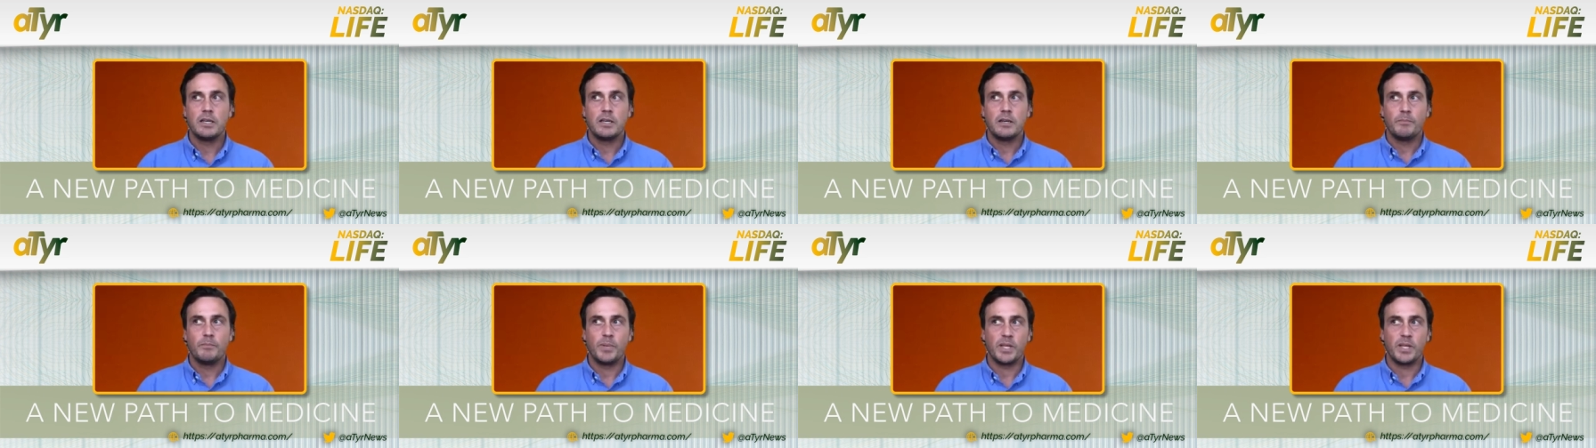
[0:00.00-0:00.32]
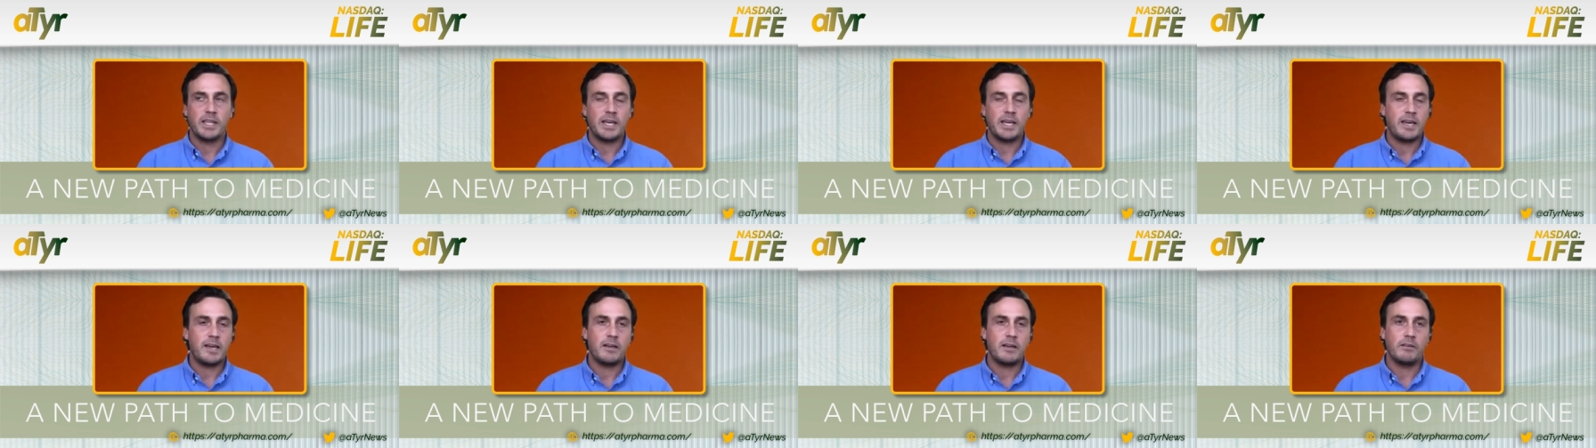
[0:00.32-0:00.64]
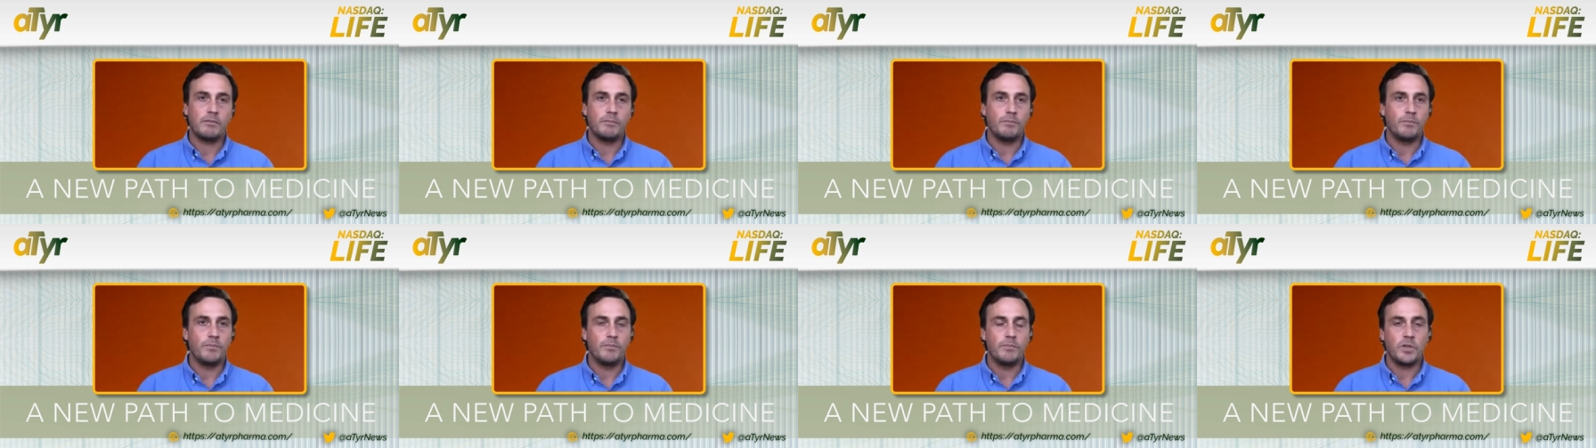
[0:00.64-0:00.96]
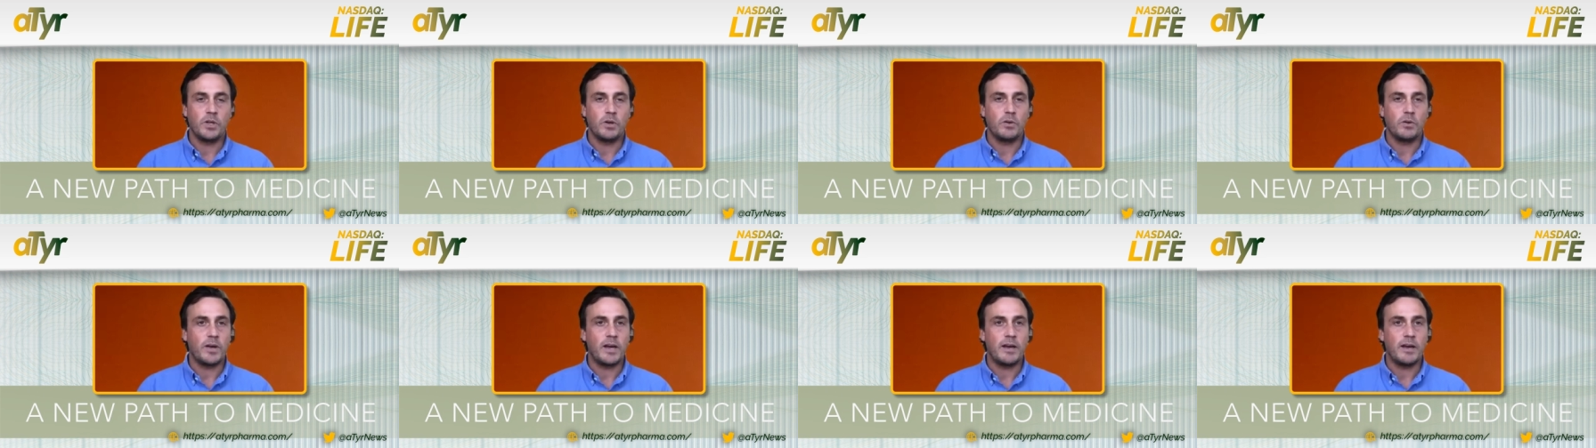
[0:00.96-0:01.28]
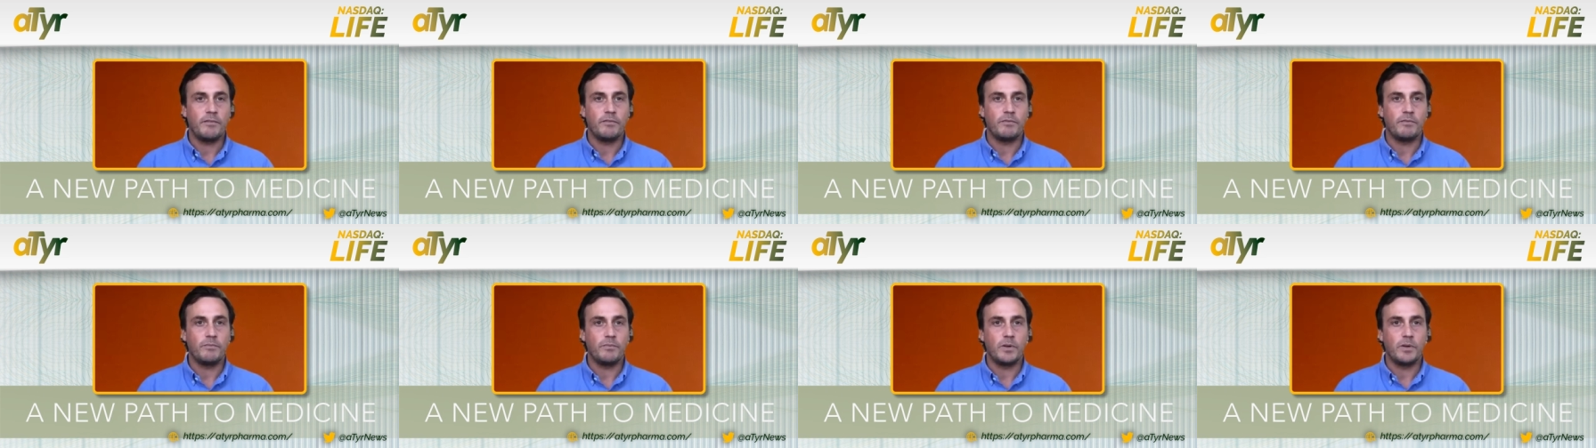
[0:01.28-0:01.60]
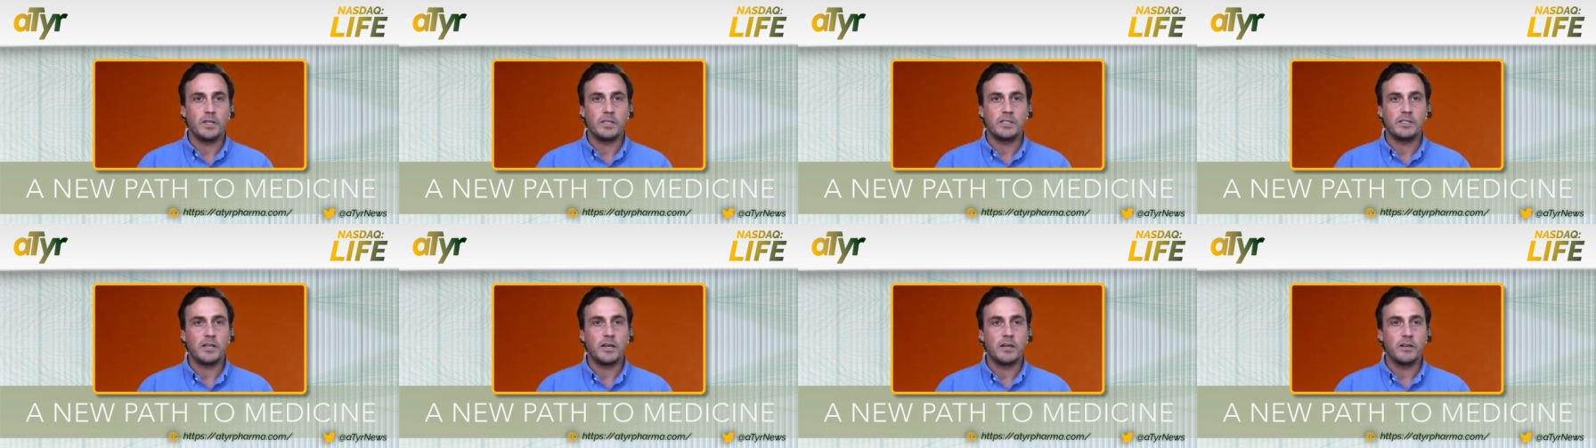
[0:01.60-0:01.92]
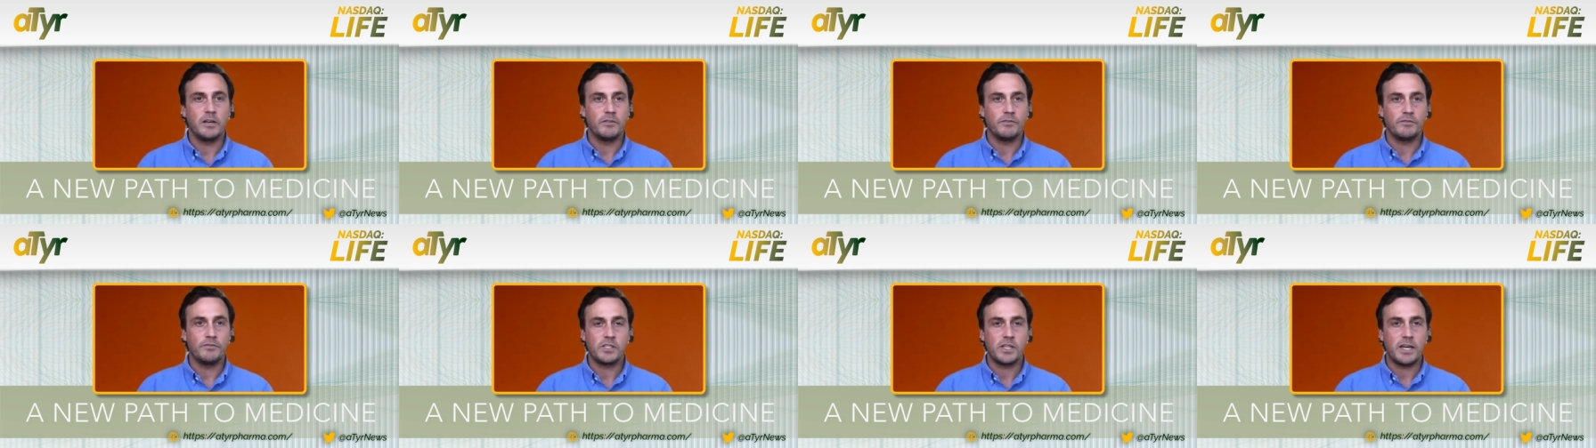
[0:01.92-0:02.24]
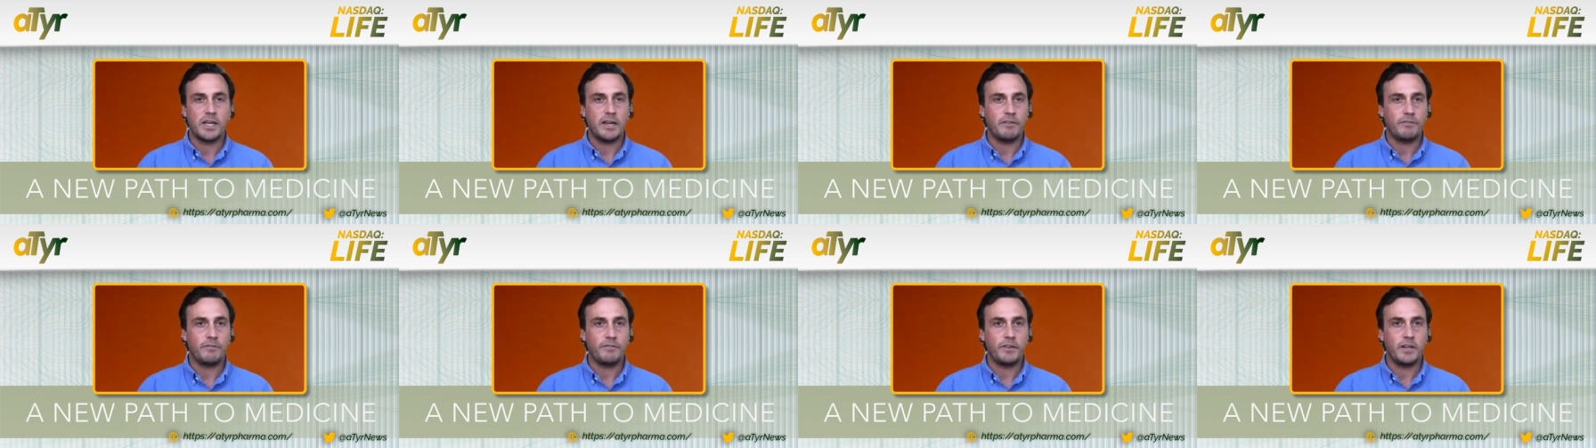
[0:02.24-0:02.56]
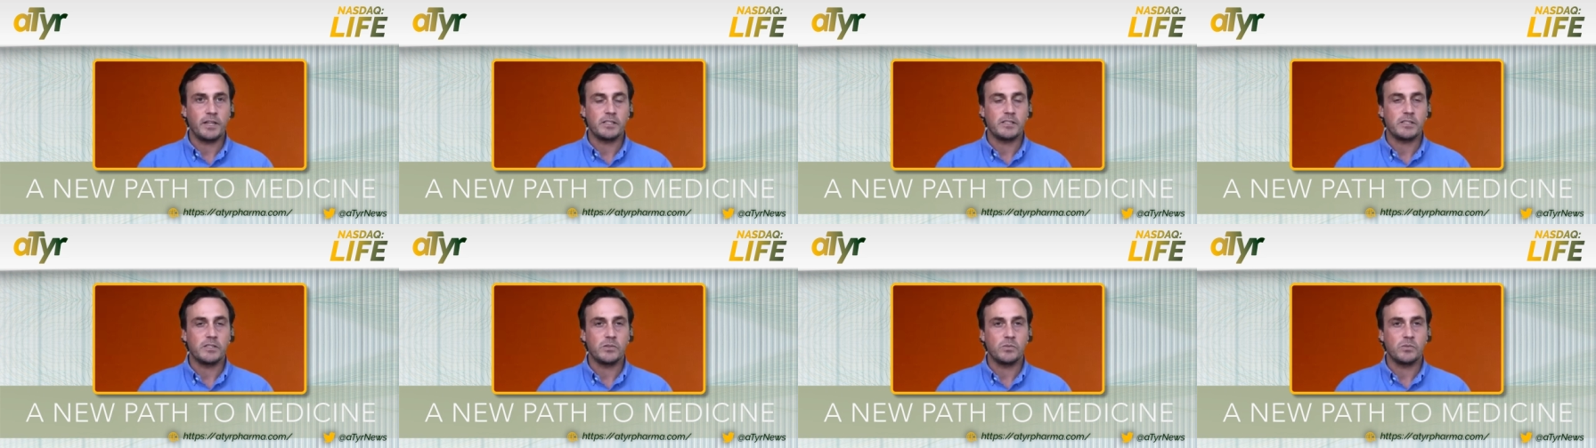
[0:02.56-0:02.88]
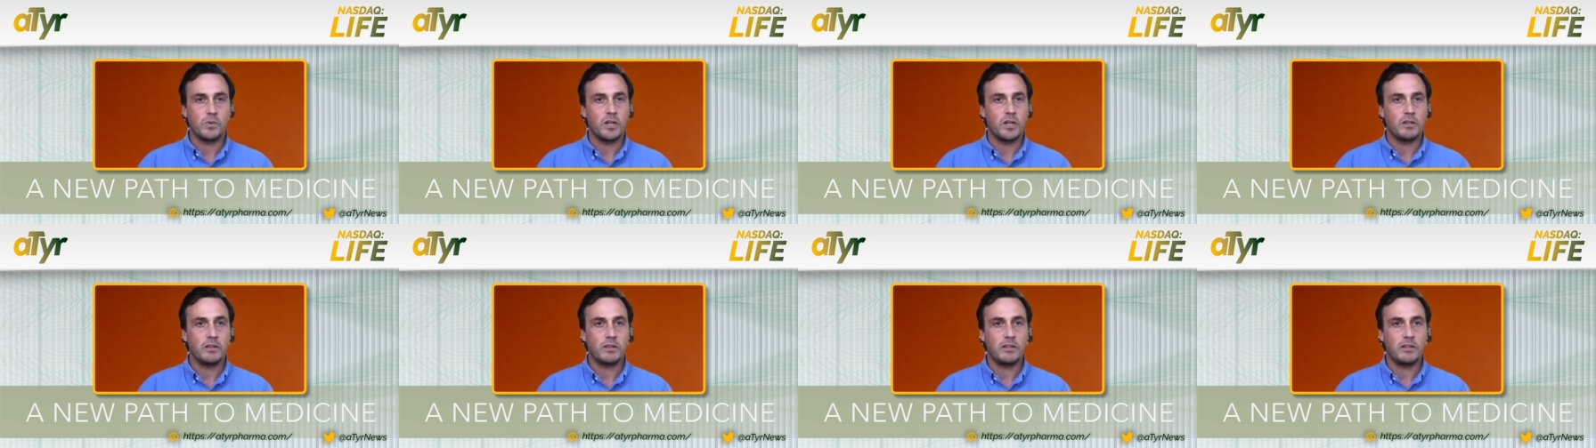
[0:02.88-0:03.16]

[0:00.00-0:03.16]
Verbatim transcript: But they are, you know have a ton of side effects as well.